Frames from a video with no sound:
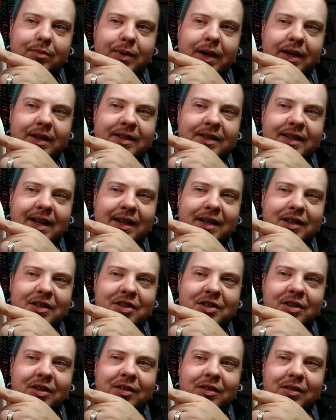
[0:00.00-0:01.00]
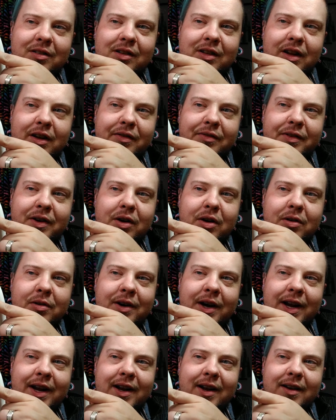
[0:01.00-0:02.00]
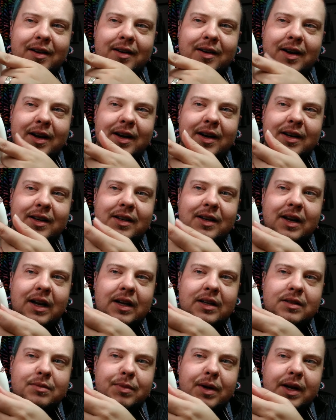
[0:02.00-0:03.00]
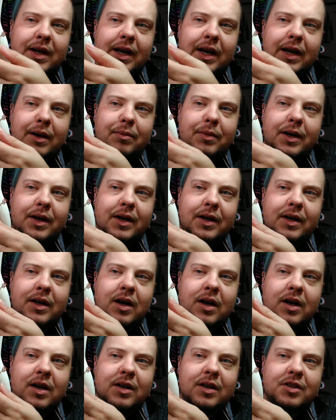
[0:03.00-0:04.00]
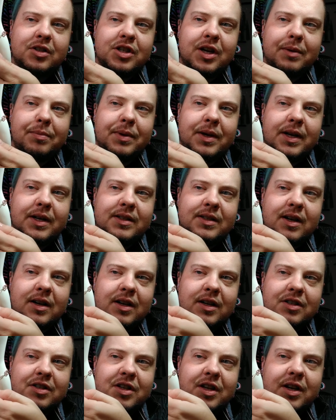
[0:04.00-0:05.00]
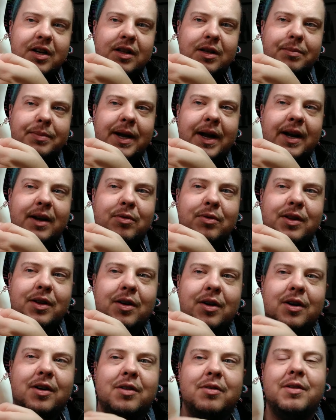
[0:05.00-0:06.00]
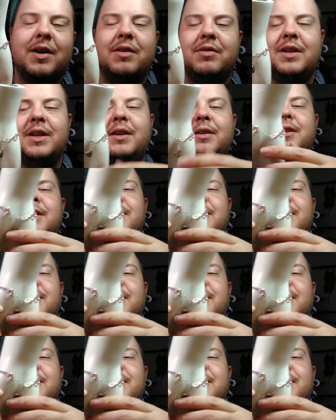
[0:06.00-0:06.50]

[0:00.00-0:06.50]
my signature, Love Koi, and it has my name in Japanese kanji on the back with a heart around